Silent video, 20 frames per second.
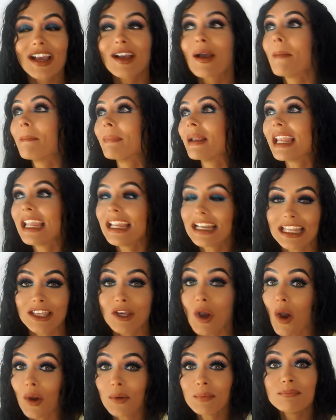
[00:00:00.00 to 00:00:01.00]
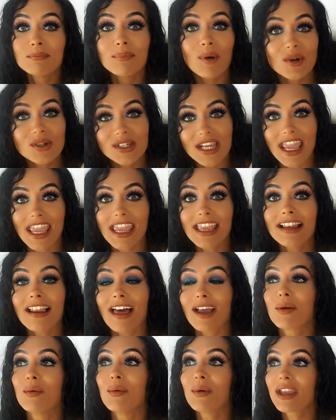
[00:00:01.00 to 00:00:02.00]
Completely your own body.
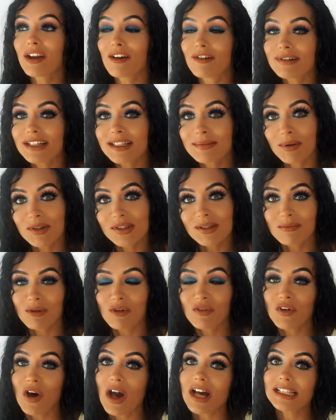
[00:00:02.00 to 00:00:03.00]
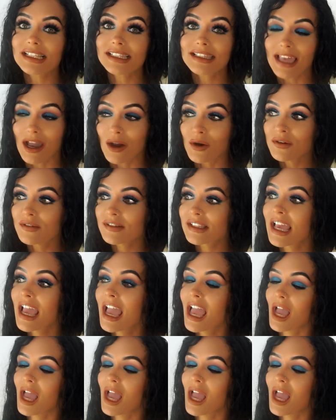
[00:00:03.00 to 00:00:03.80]
Like, we are responsible for ourselves,